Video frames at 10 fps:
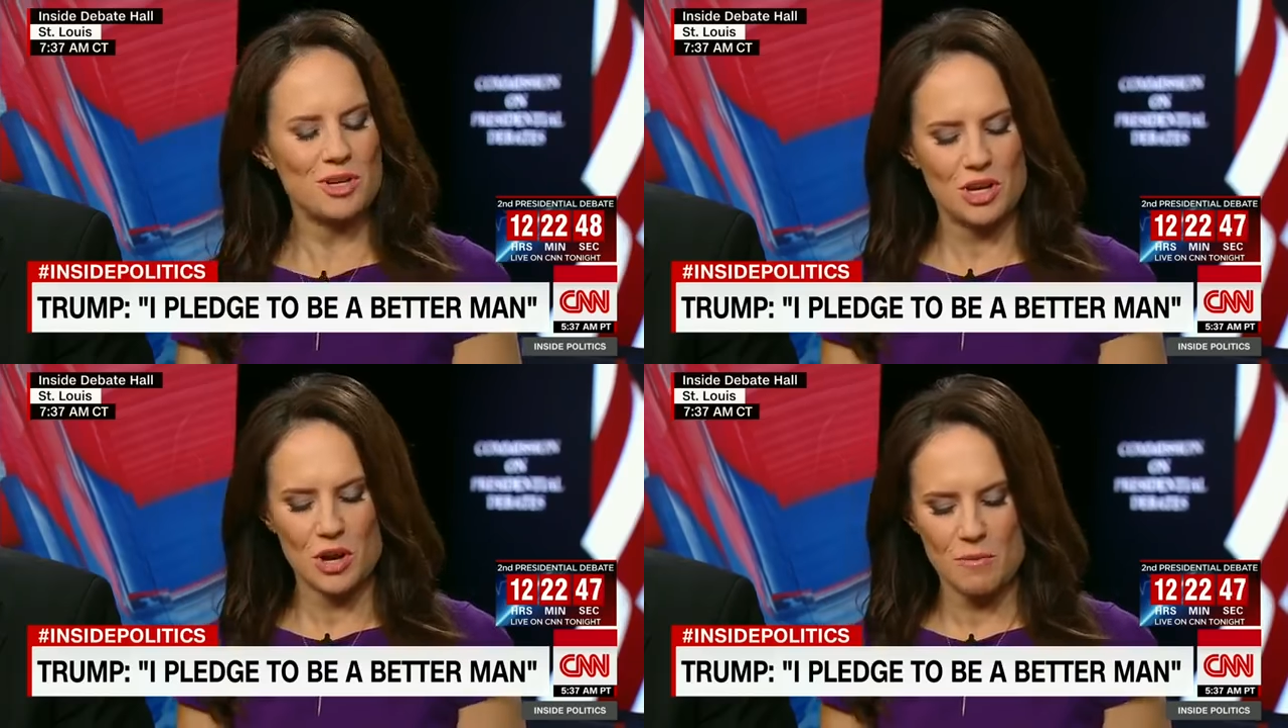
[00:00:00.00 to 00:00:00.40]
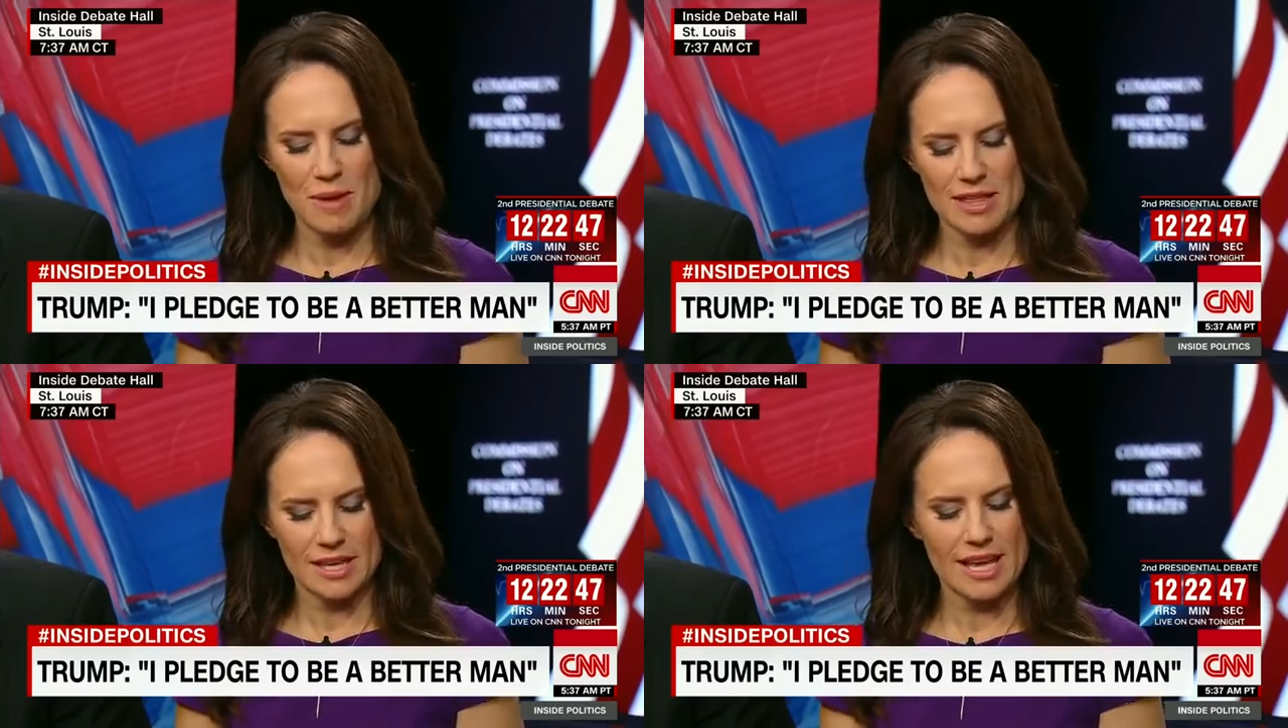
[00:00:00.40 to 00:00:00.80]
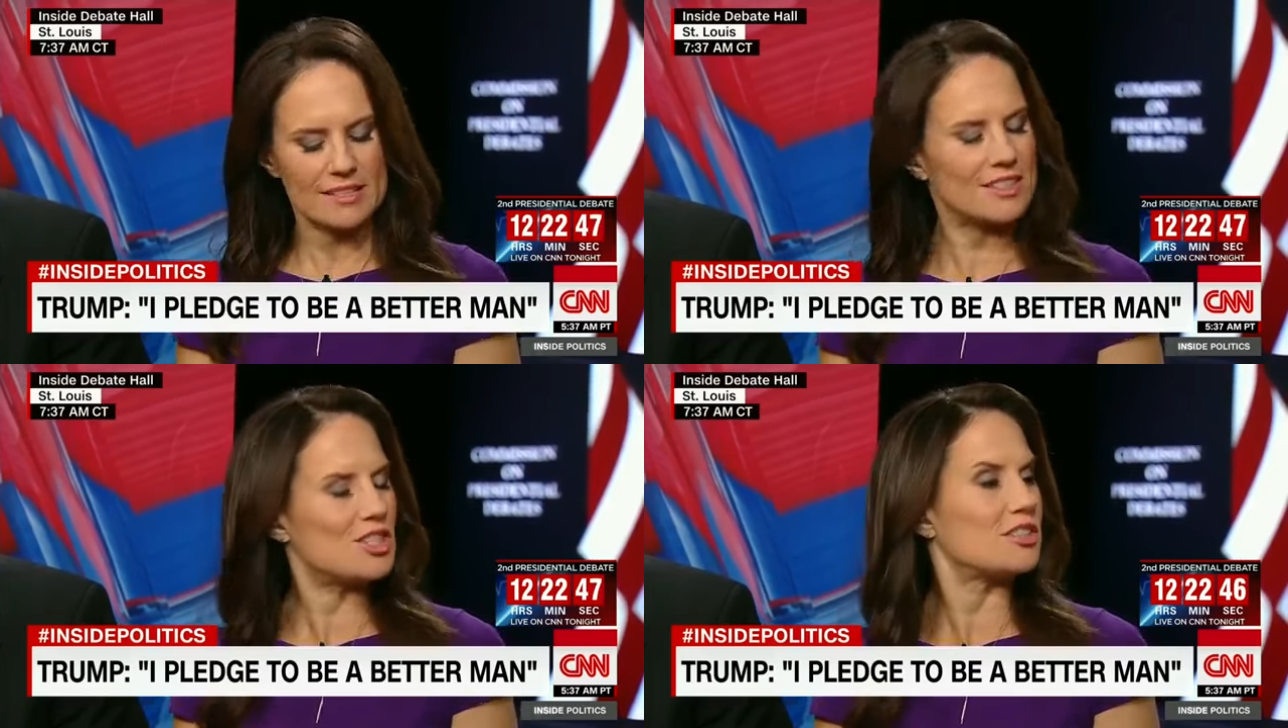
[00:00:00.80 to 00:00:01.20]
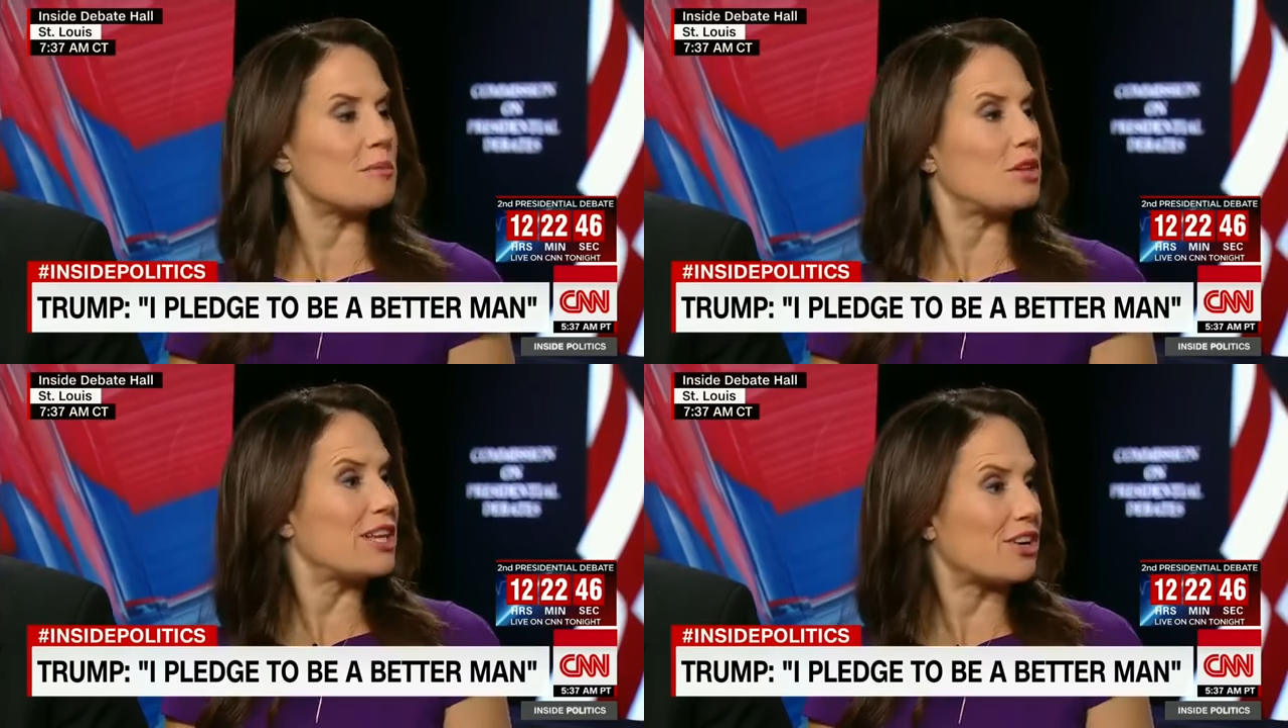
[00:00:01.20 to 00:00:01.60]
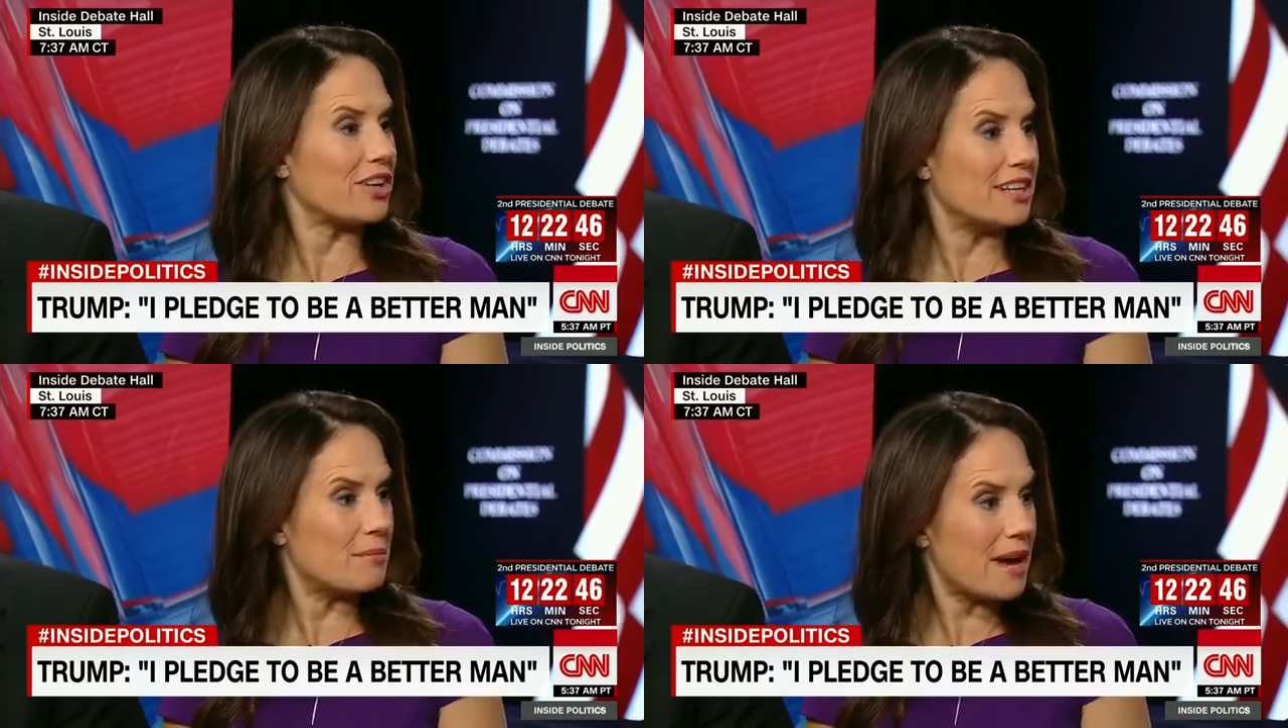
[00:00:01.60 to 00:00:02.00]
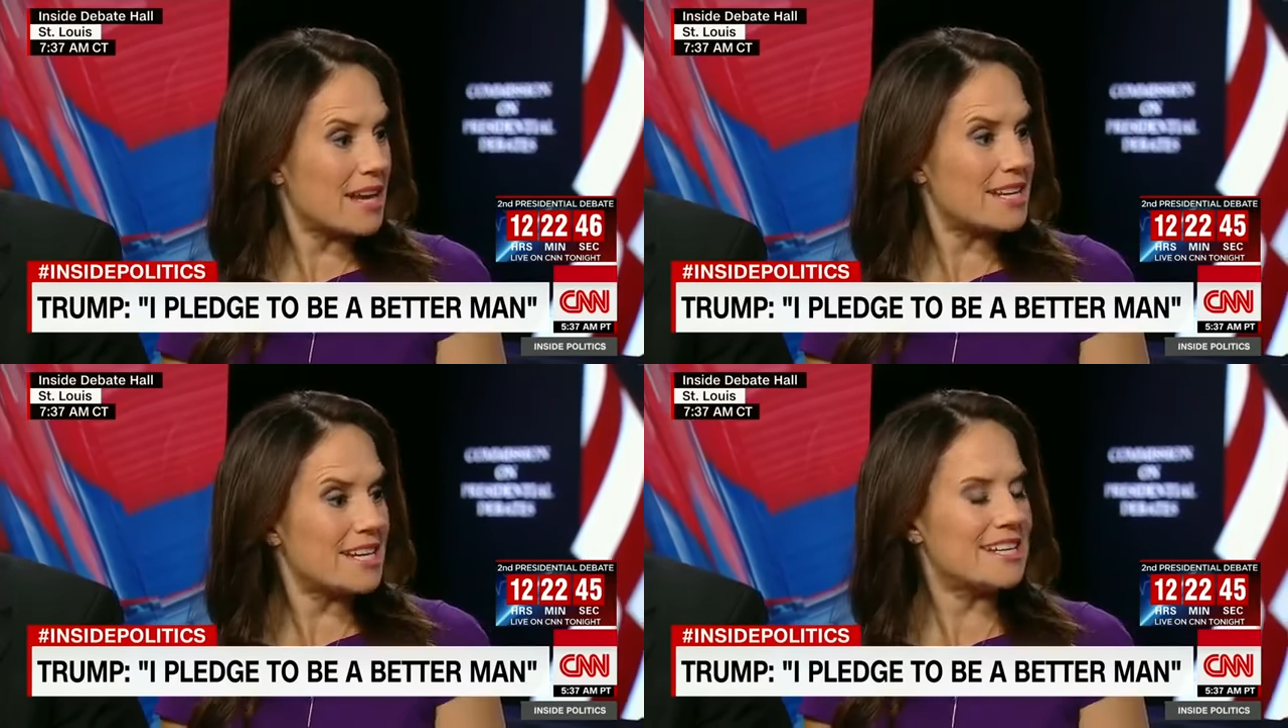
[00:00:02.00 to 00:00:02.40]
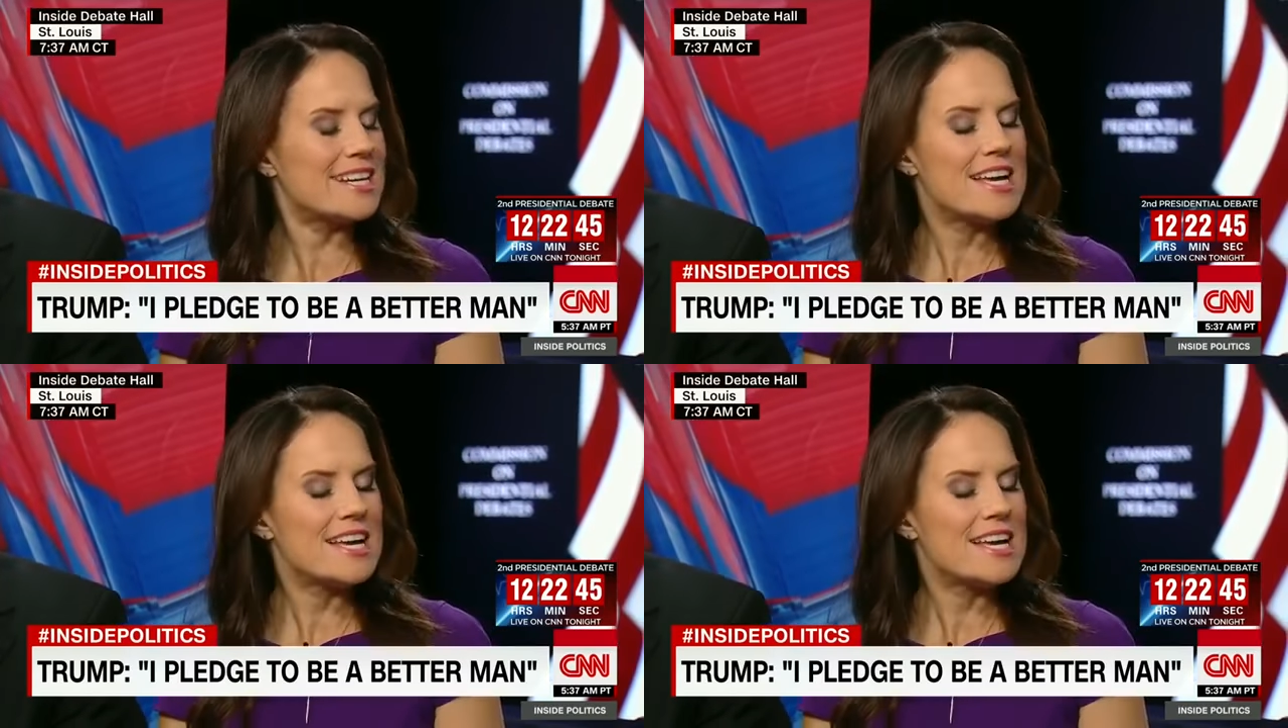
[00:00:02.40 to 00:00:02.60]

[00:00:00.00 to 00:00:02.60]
you know, make the case that she's a political independent.